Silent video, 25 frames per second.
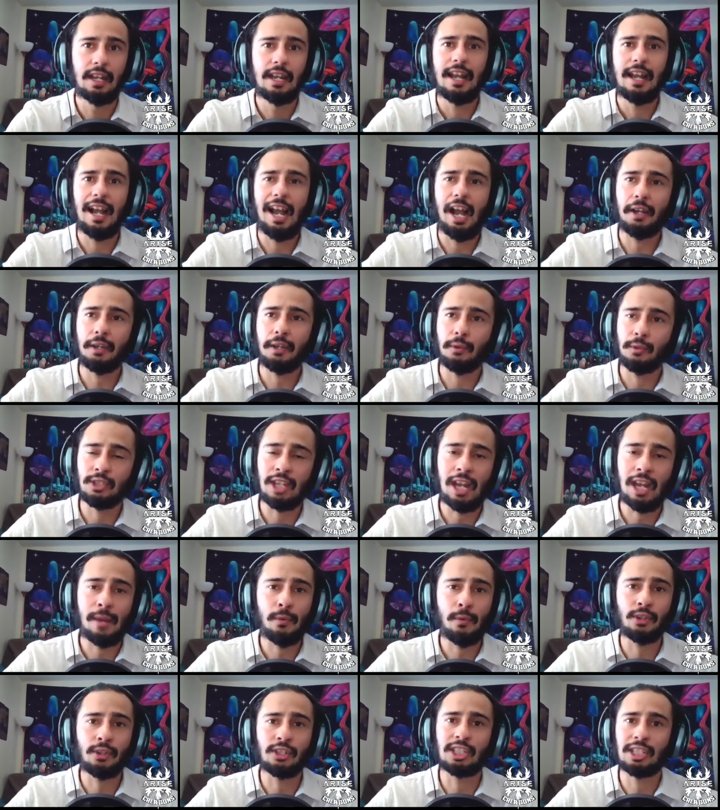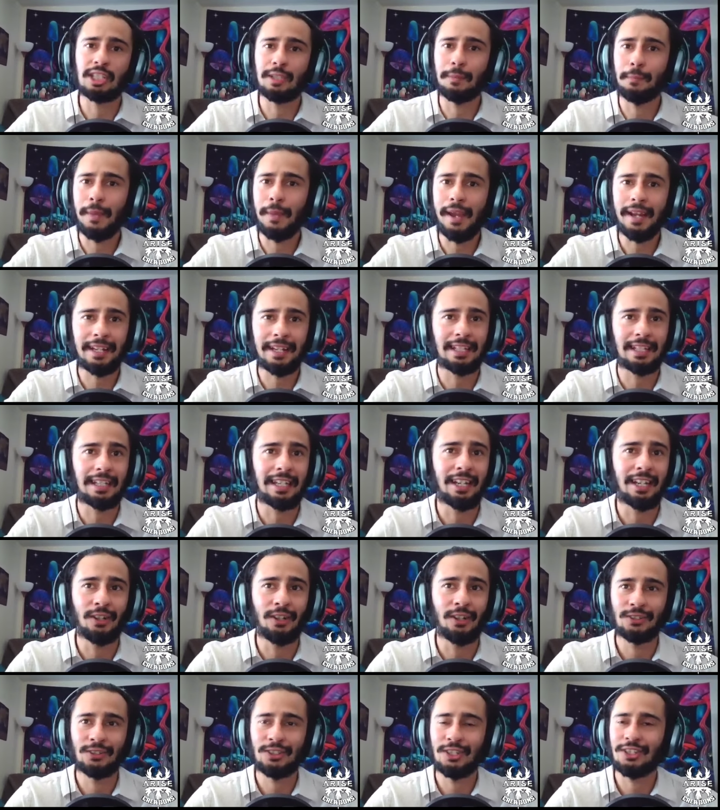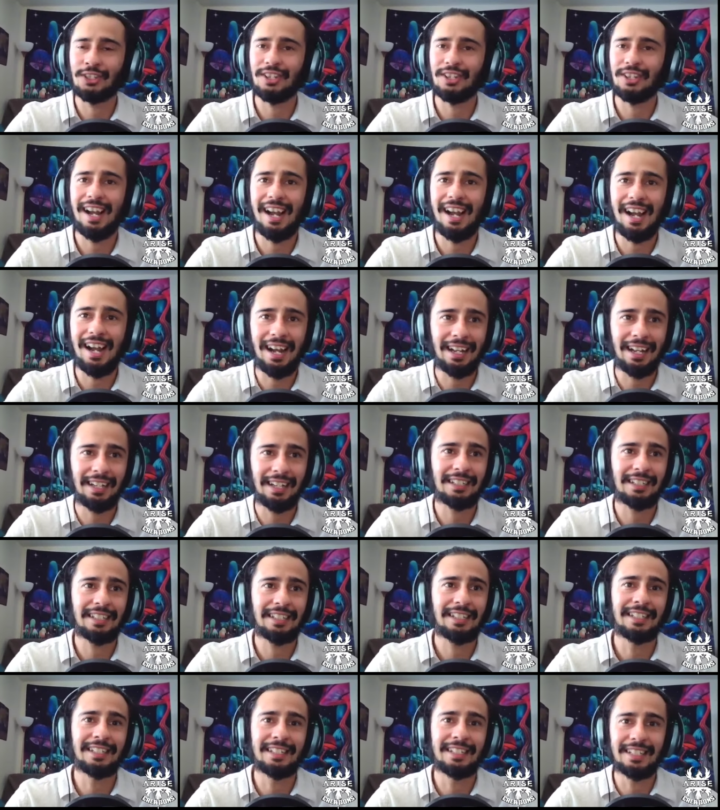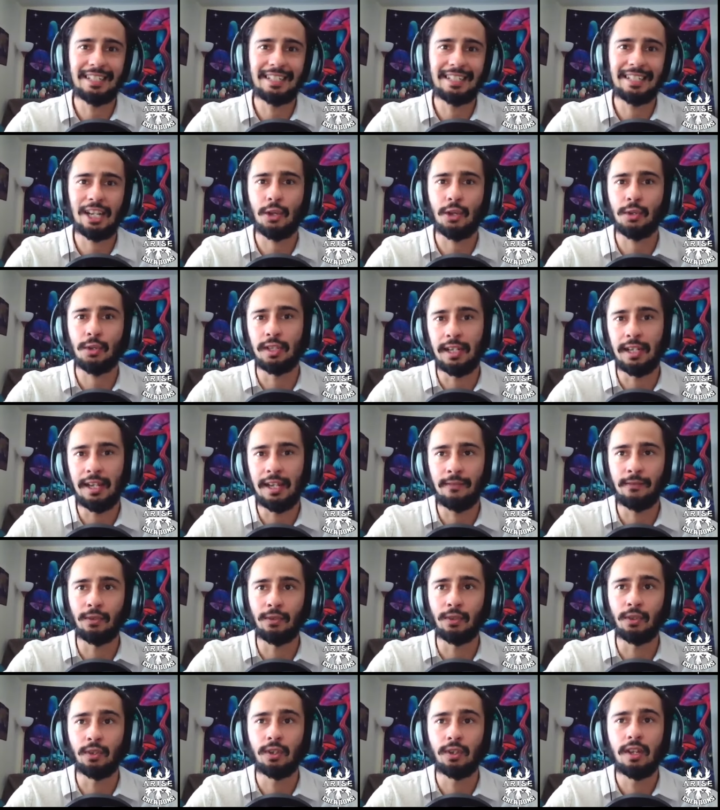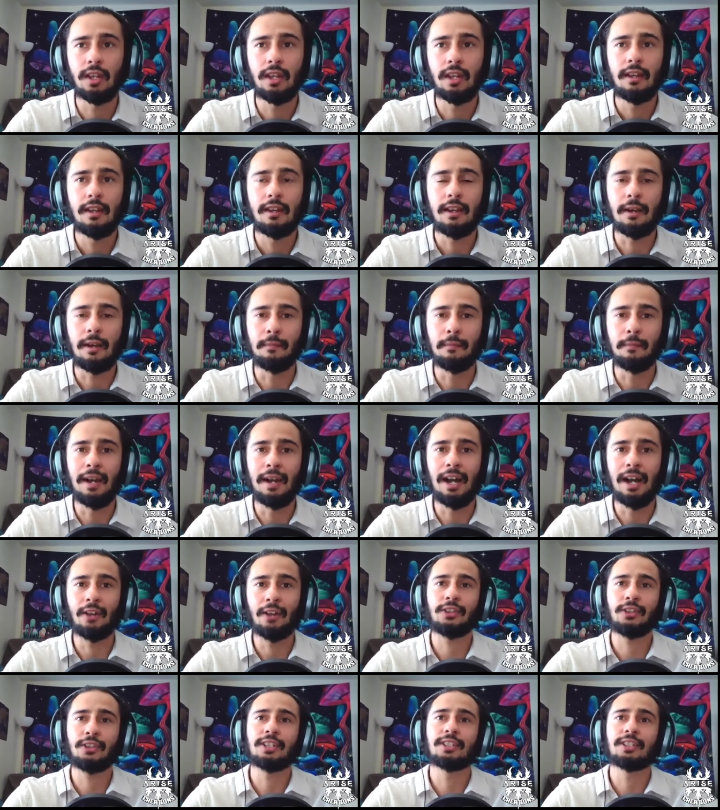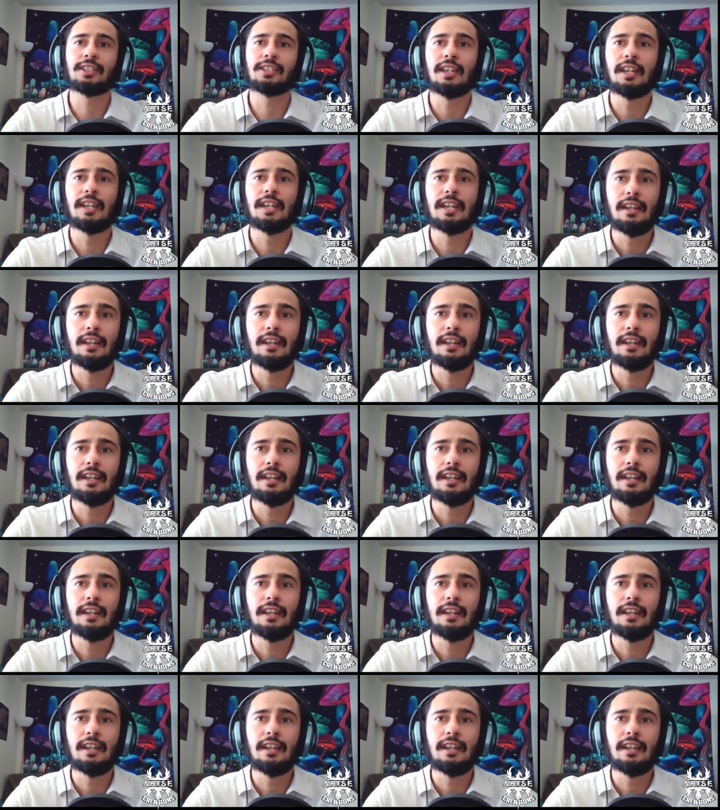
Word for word: how he was able to speculate on such a highly detailed level about this